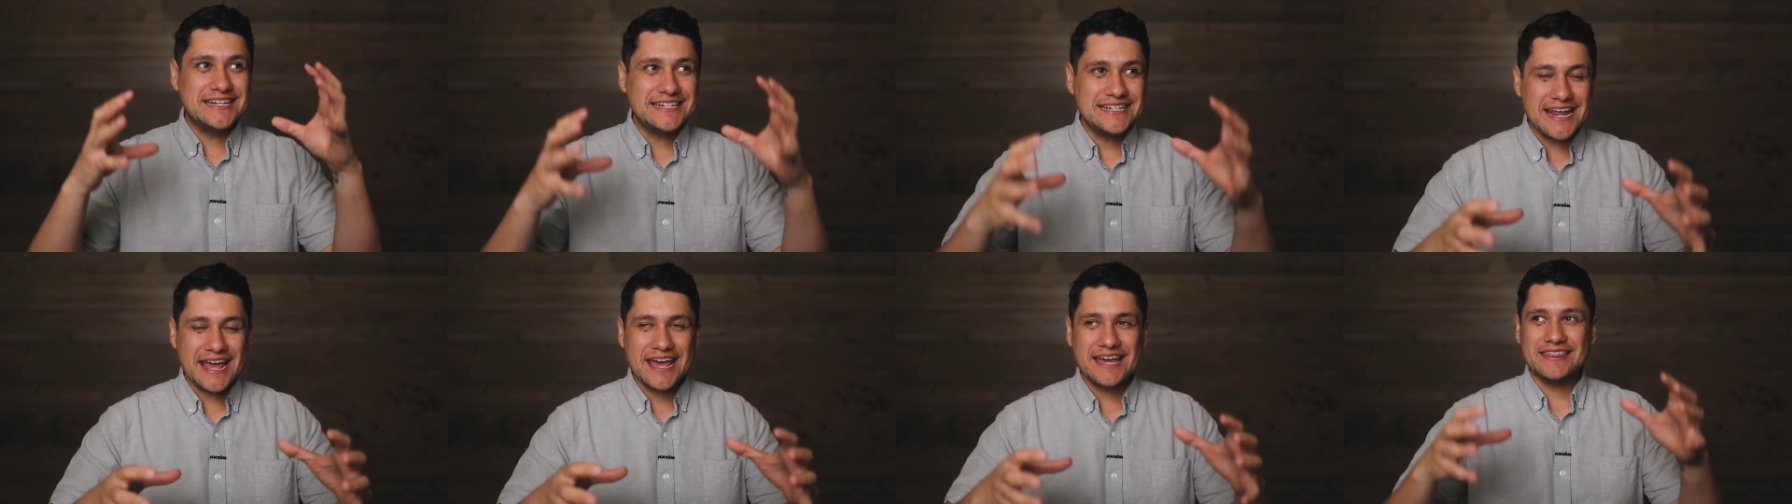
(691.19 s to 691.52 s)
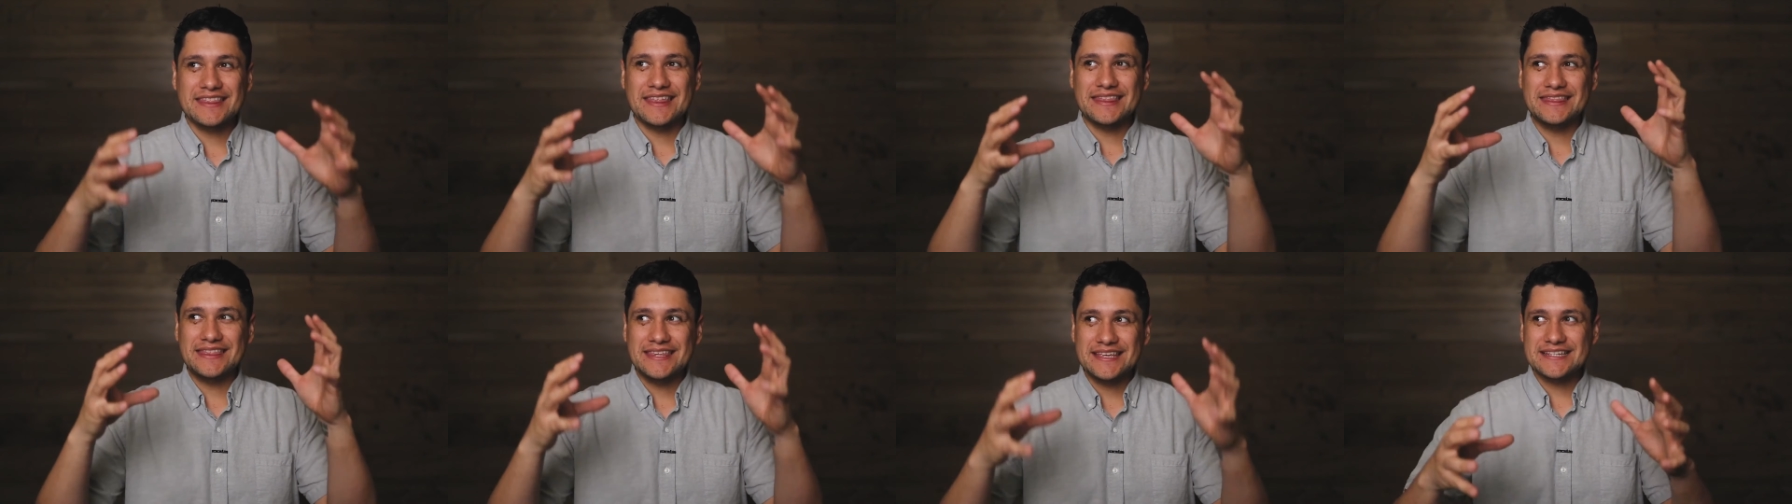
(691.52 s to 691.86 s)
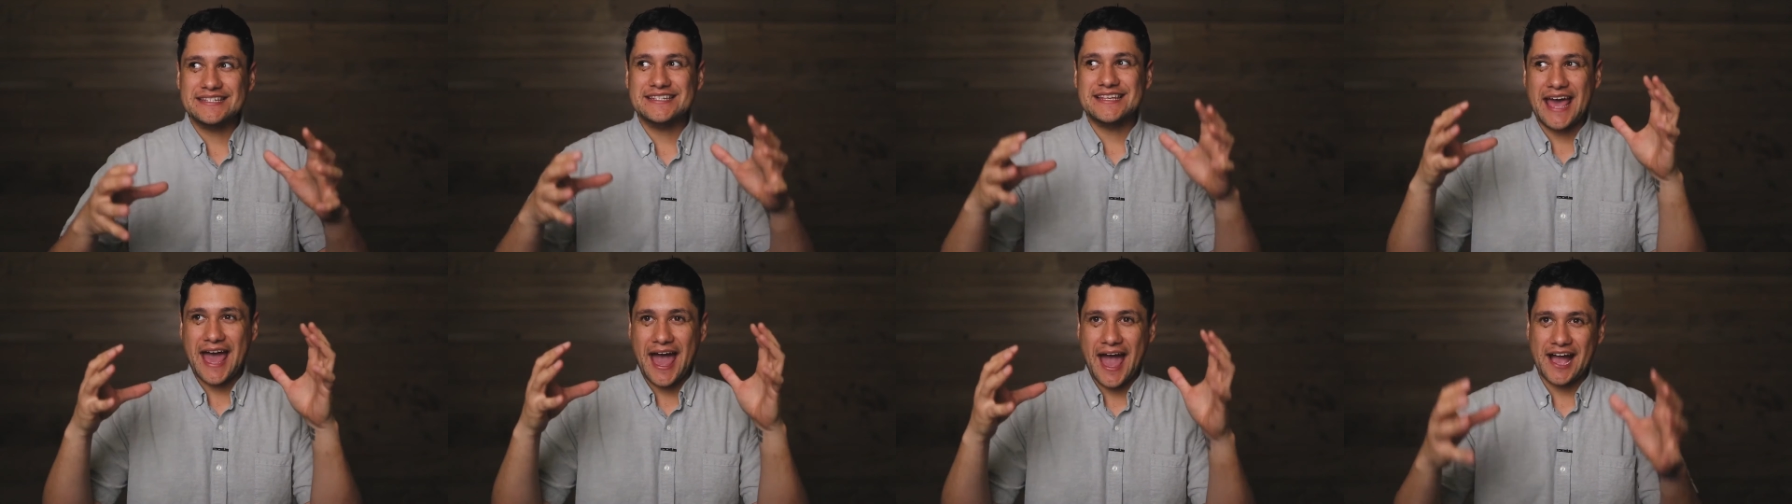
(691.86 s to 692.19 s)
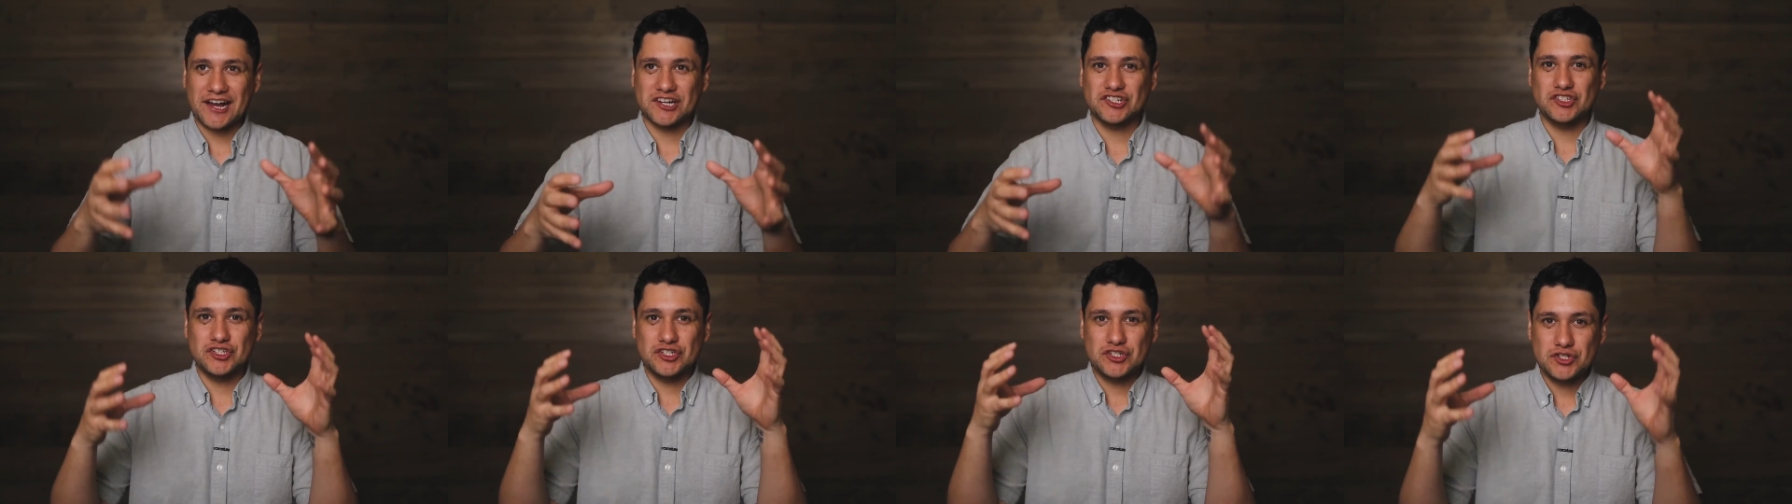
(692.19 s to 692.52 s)
day that this
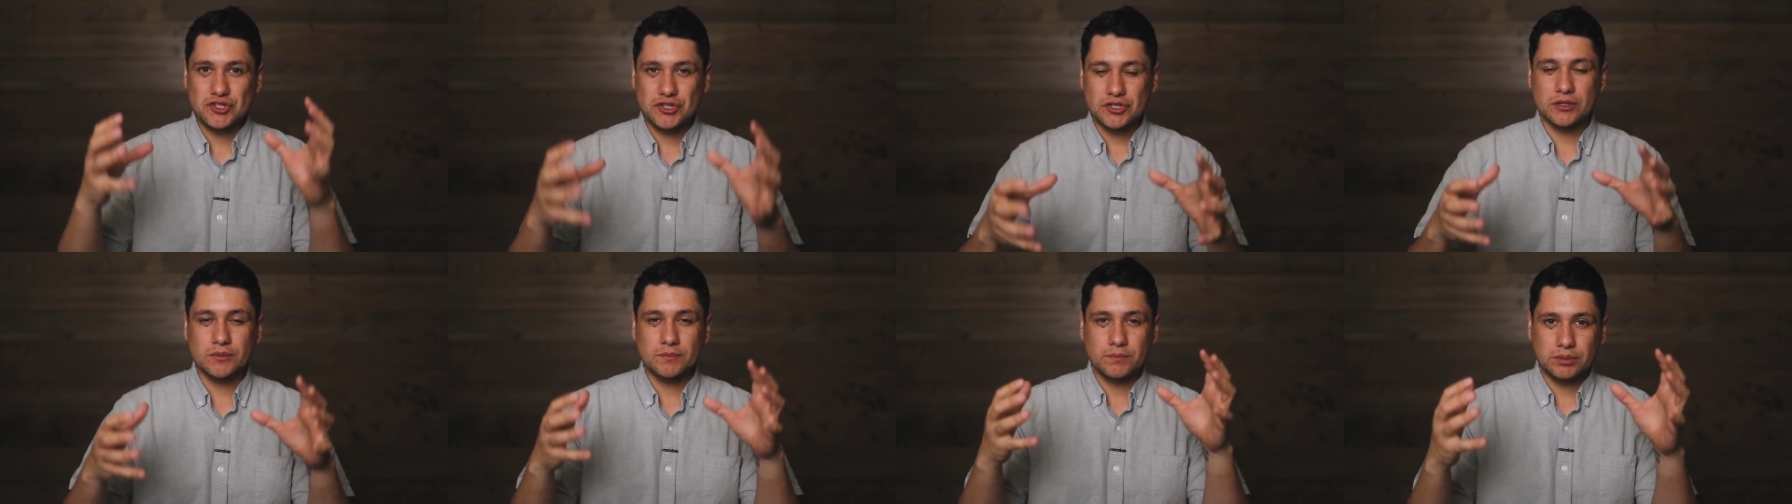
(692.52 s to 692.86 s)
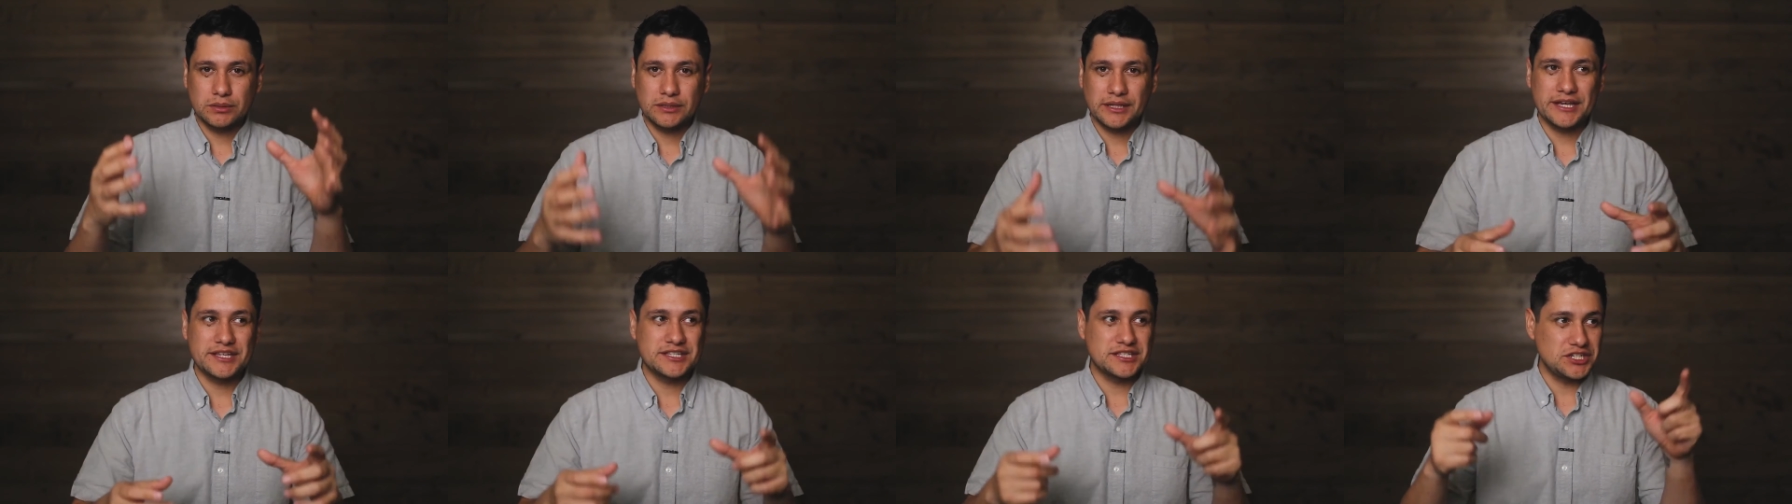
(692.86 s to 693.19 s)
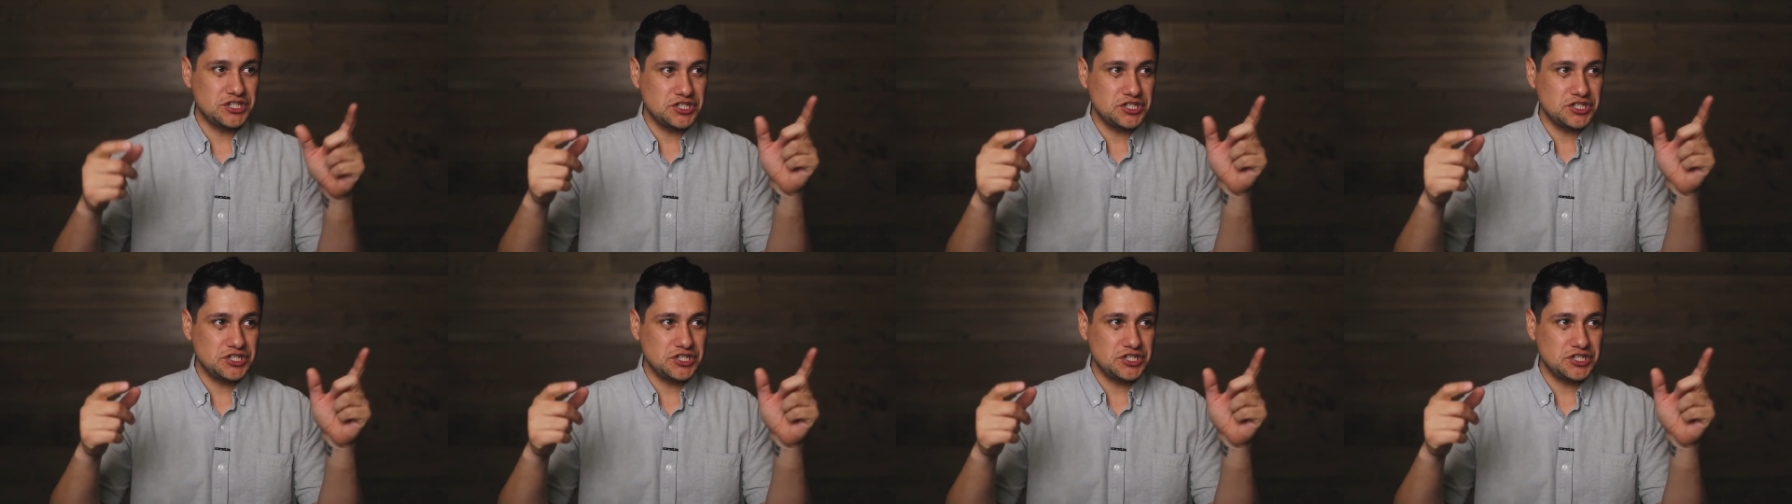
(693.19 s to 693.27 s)
actually took place.